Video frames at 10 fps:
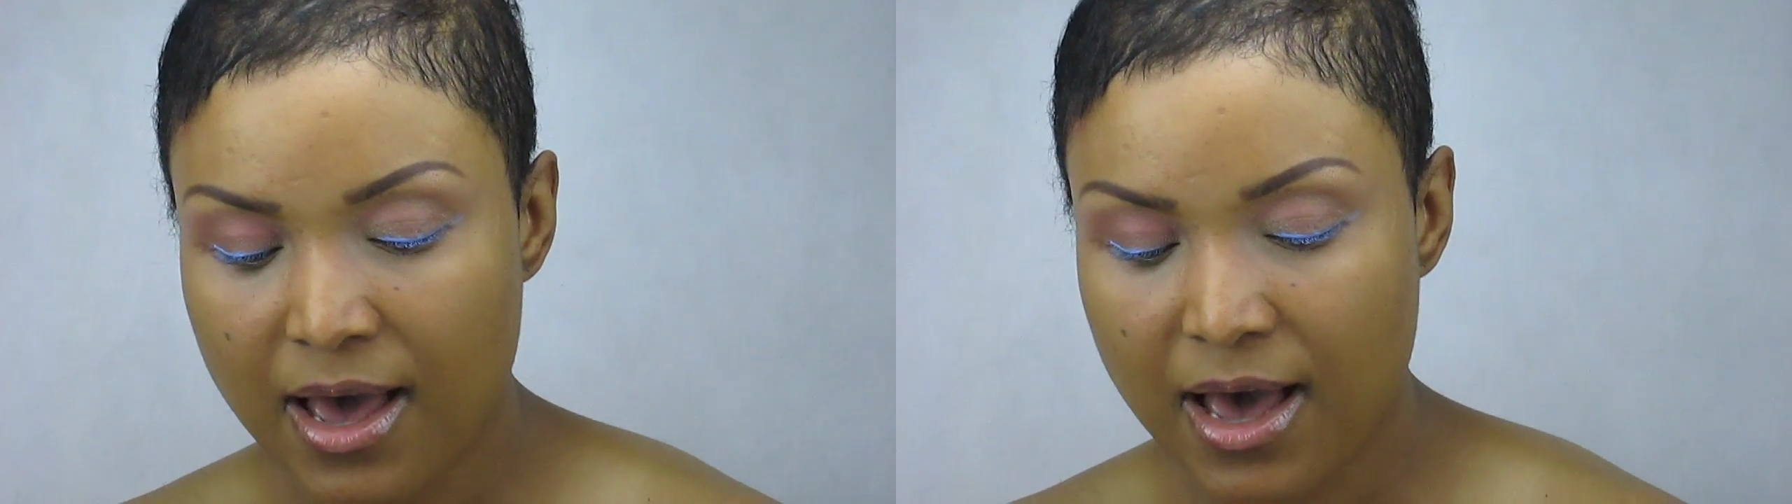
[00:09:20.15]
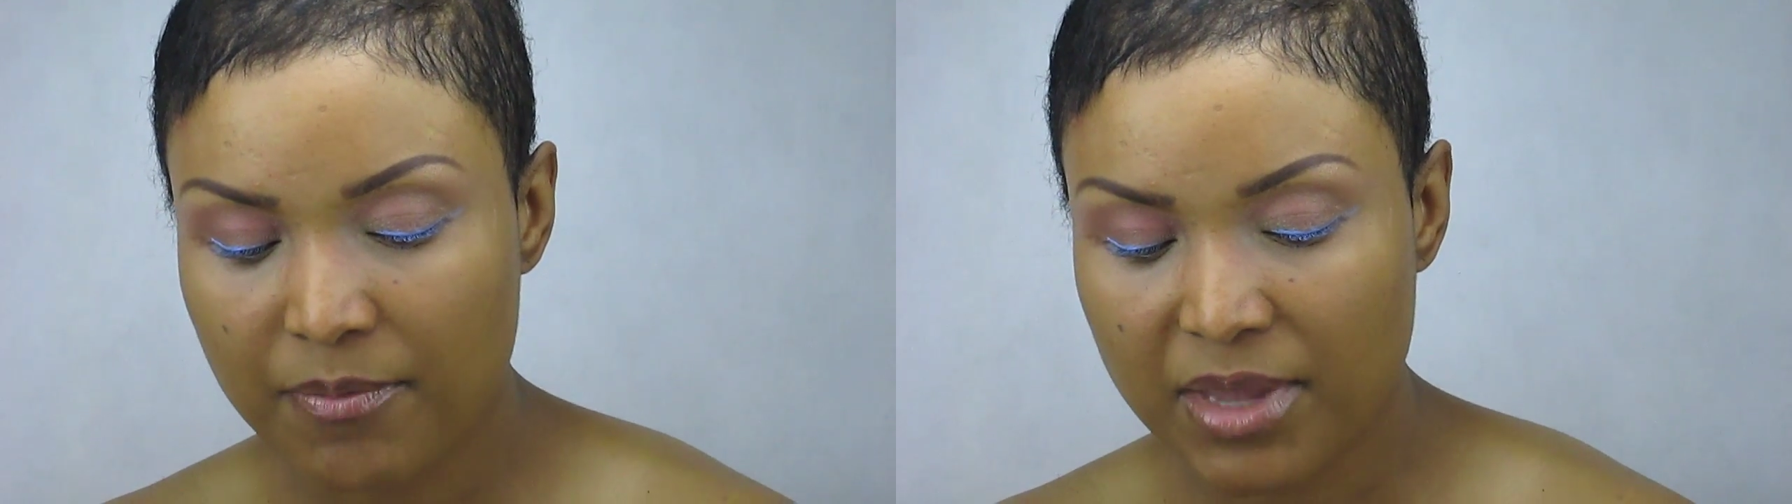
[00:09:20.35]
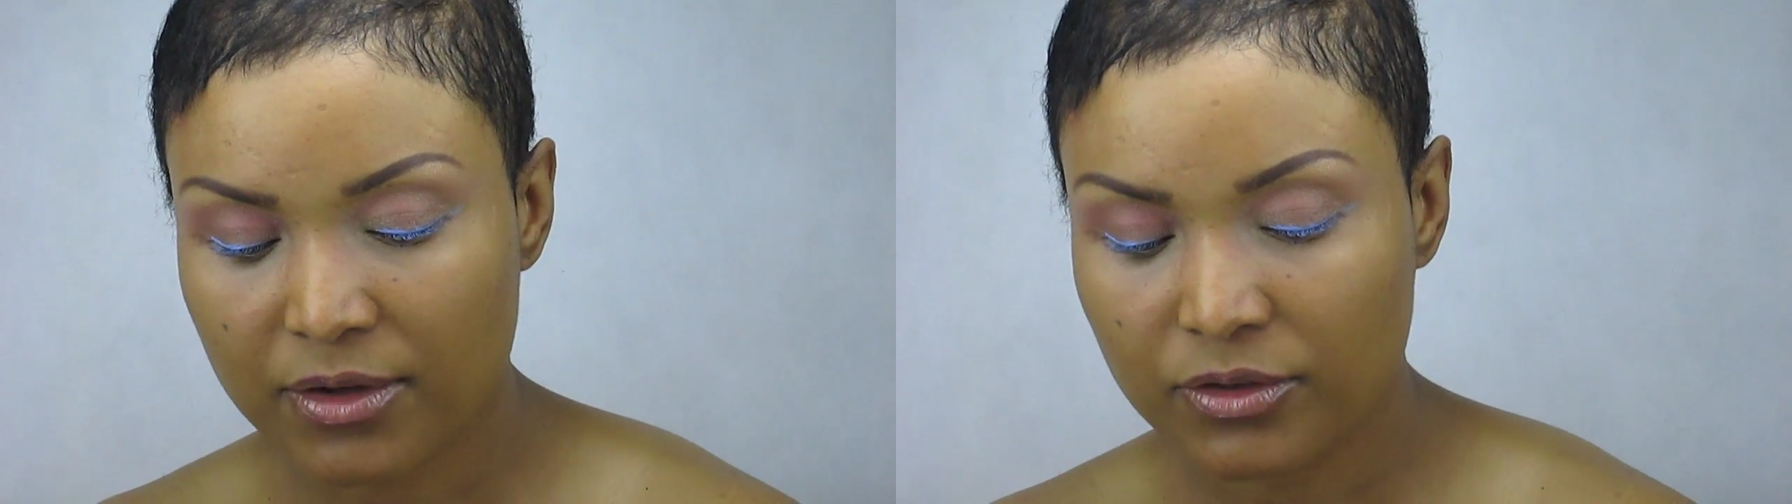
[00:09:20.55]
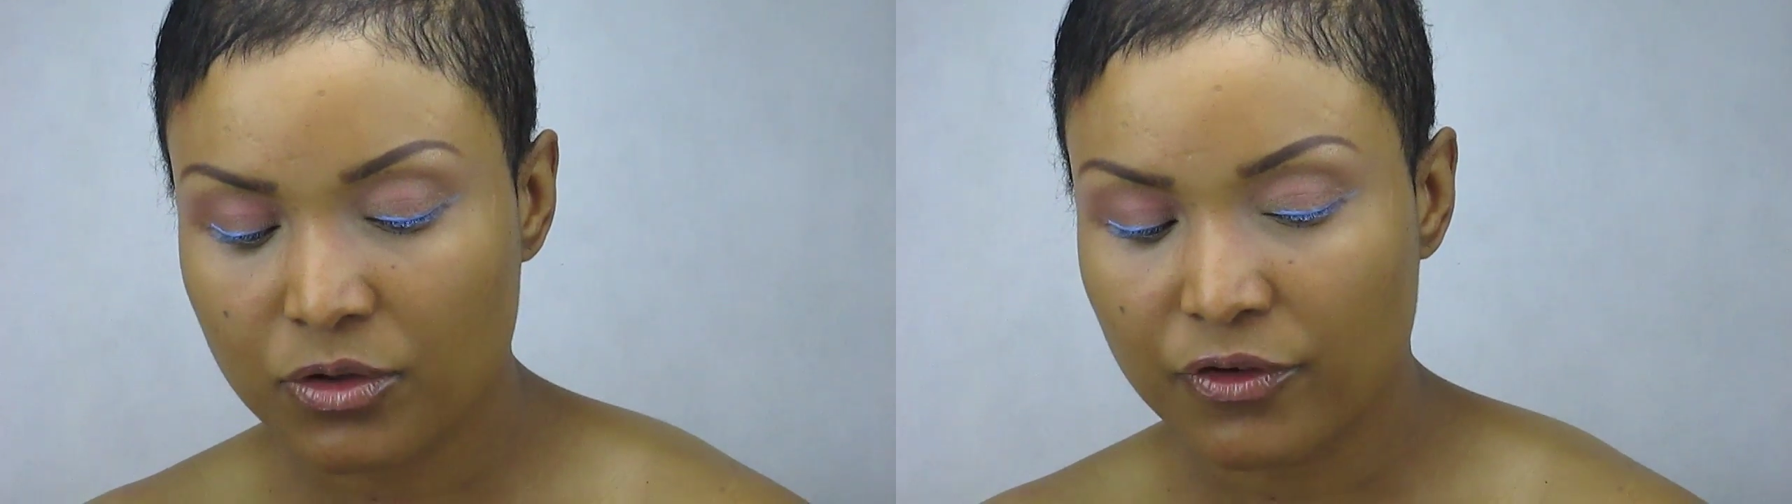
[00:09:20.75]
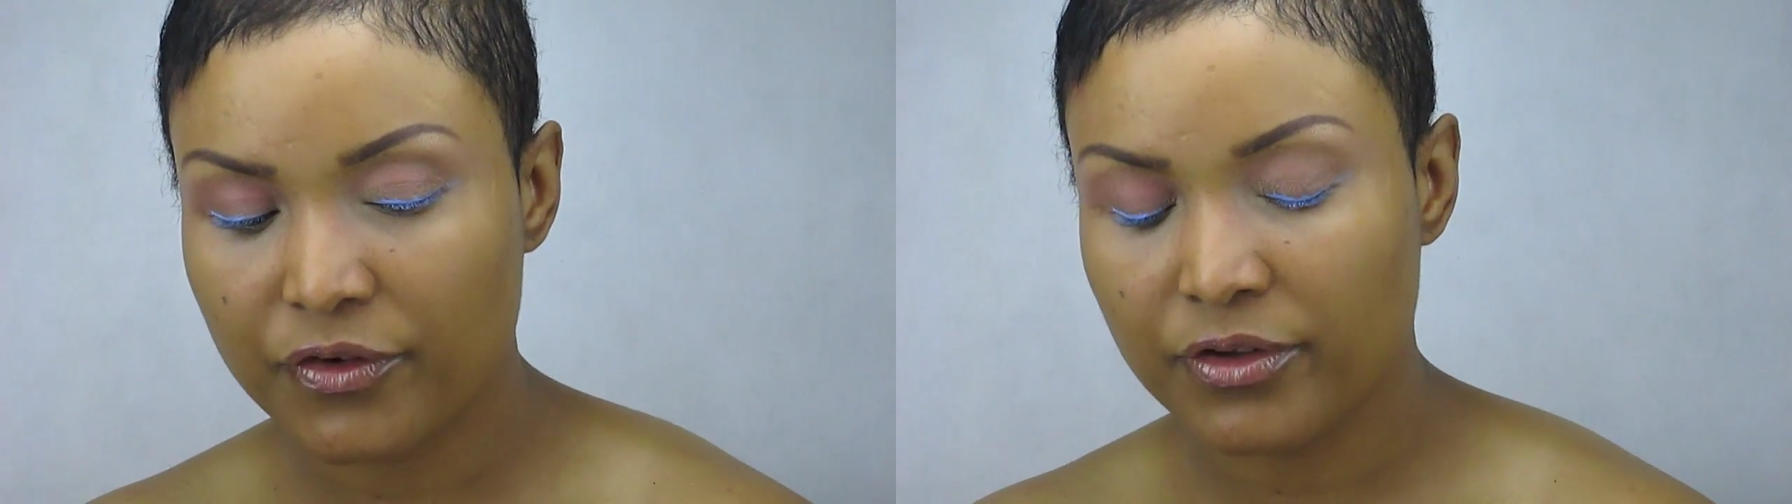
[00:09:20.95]
I'm not going to
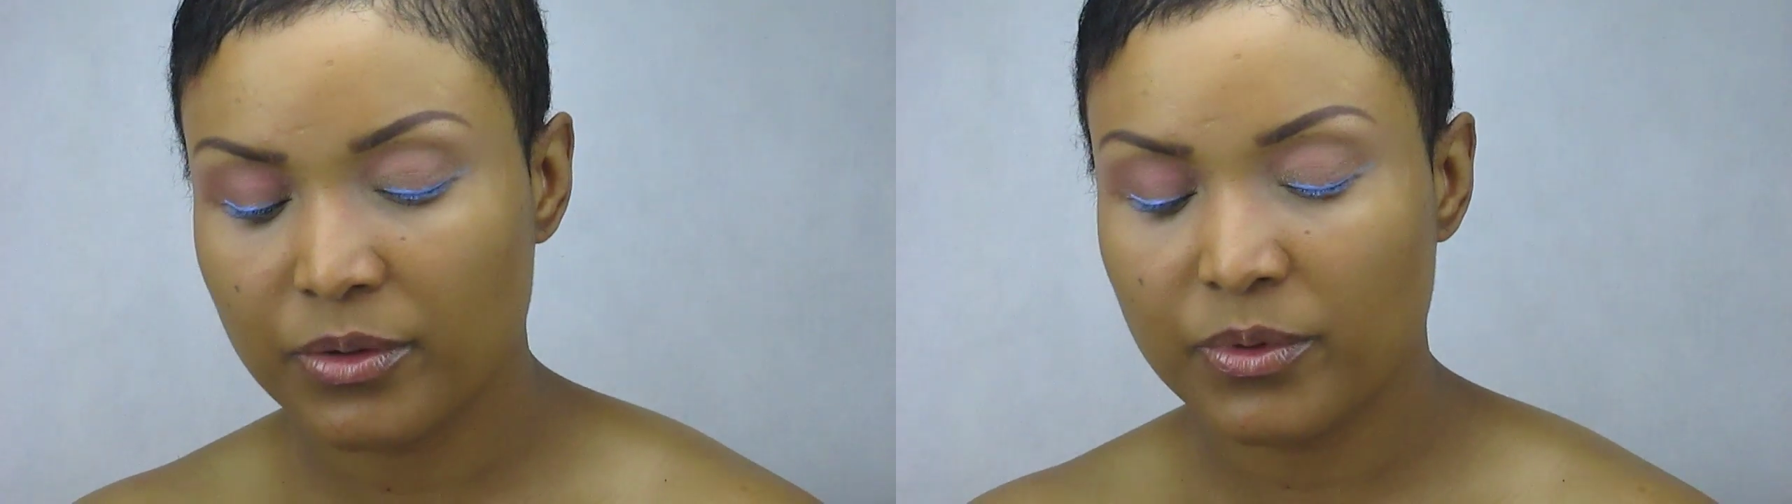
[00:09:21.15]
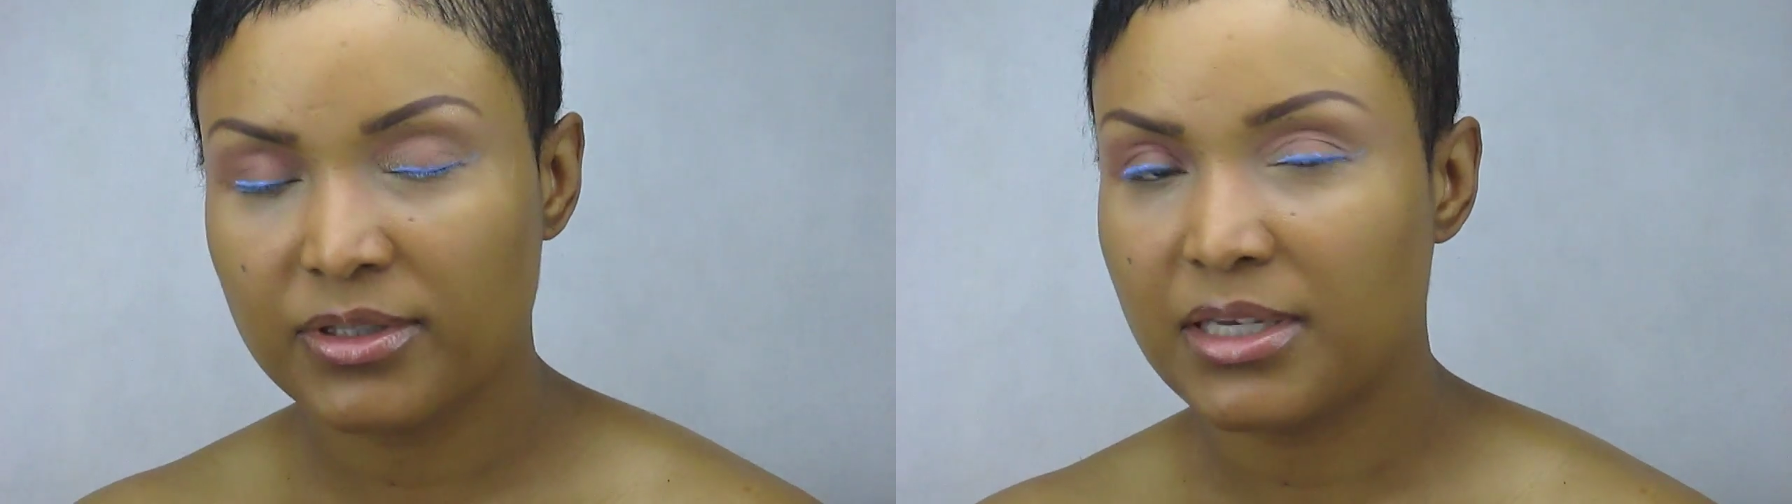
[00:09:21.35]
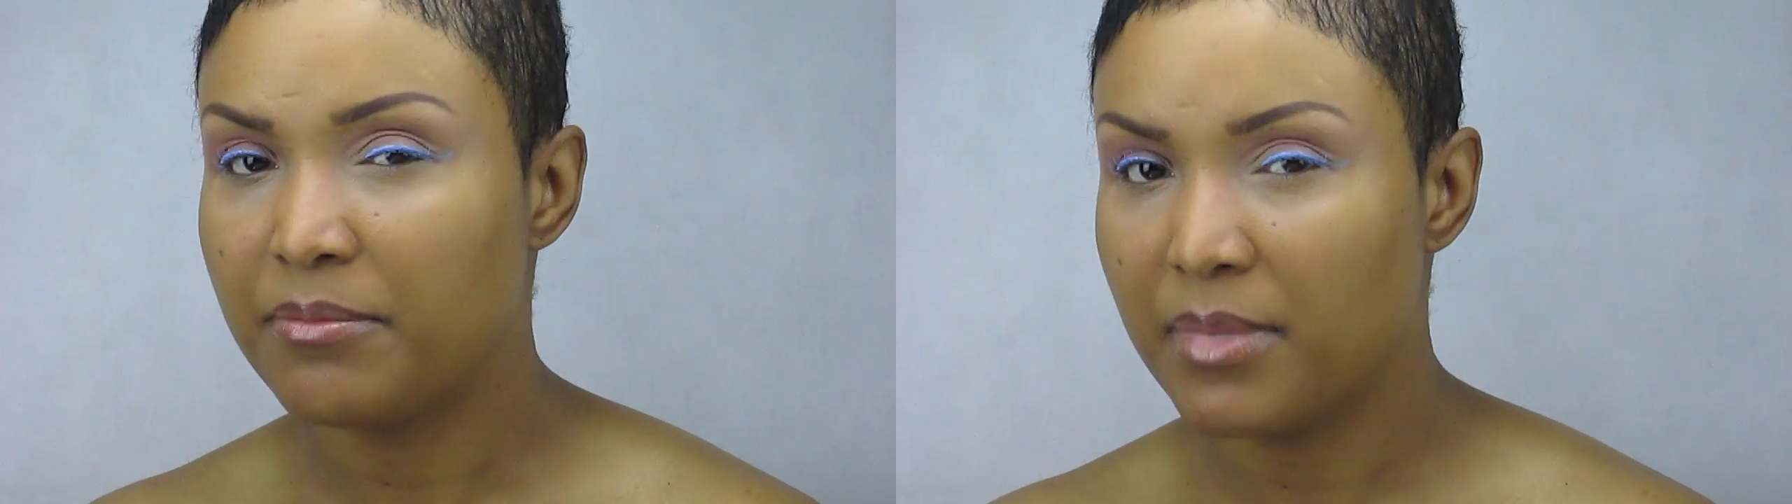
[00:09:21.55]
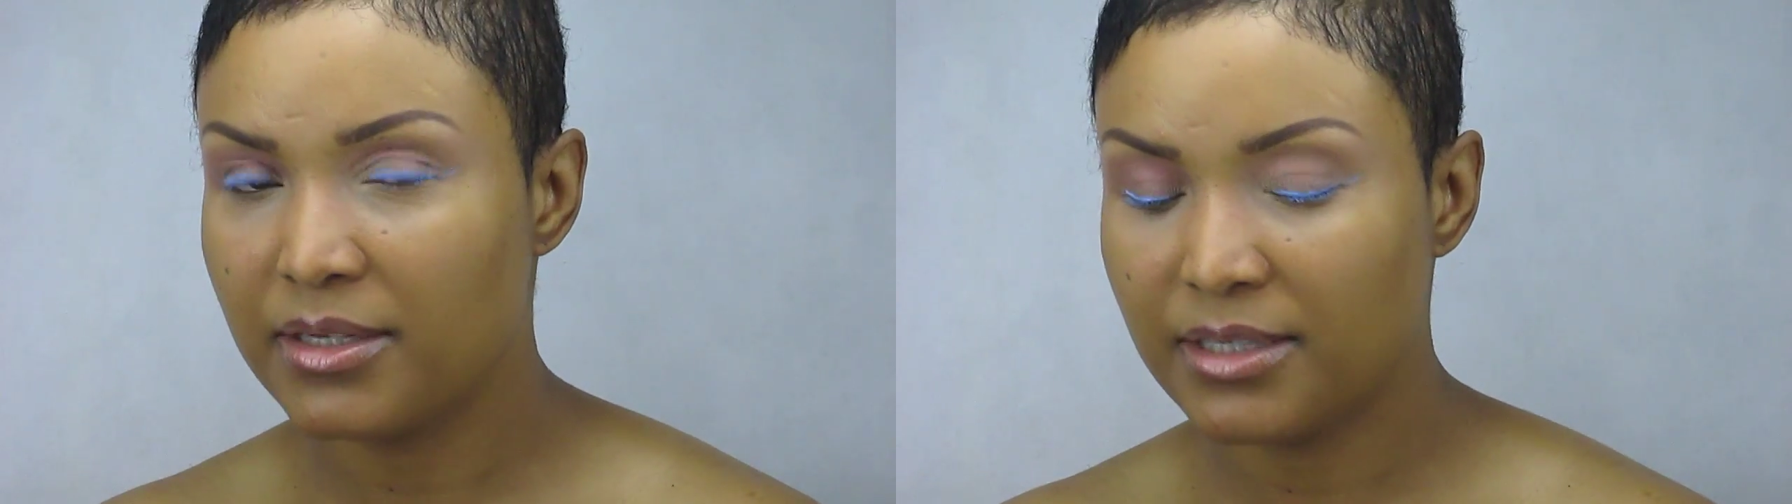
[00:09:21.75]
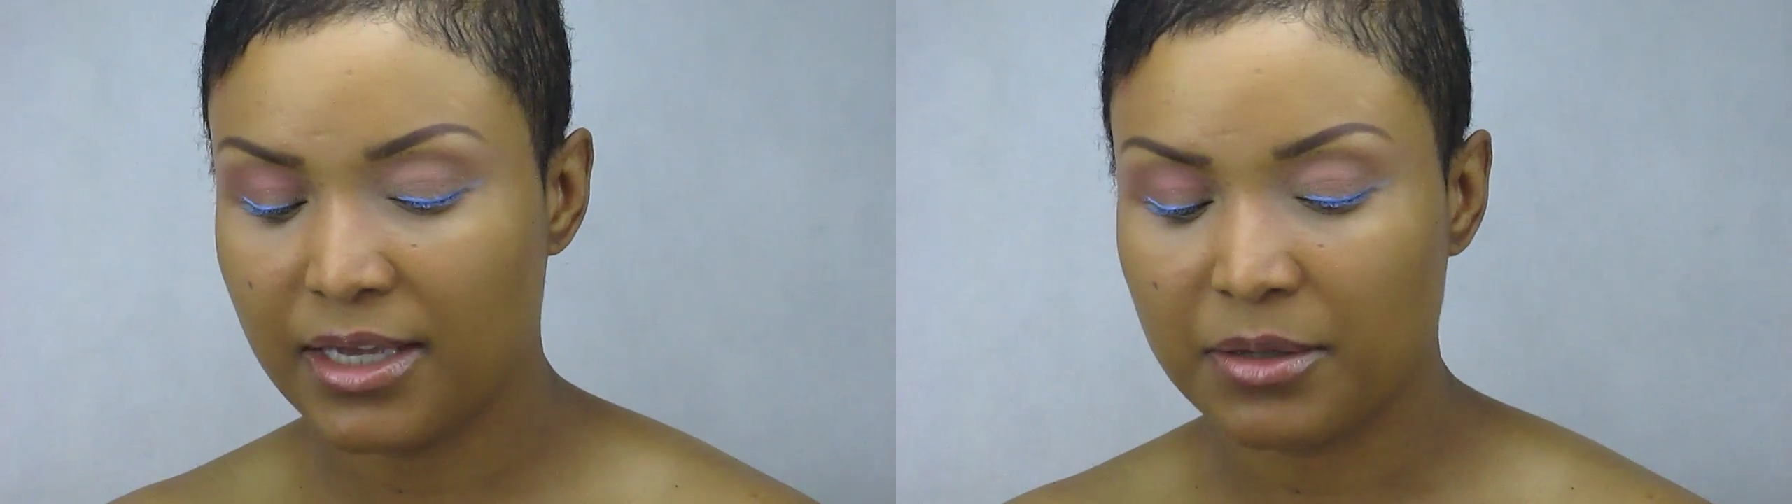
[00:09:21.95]
go further inward because I may take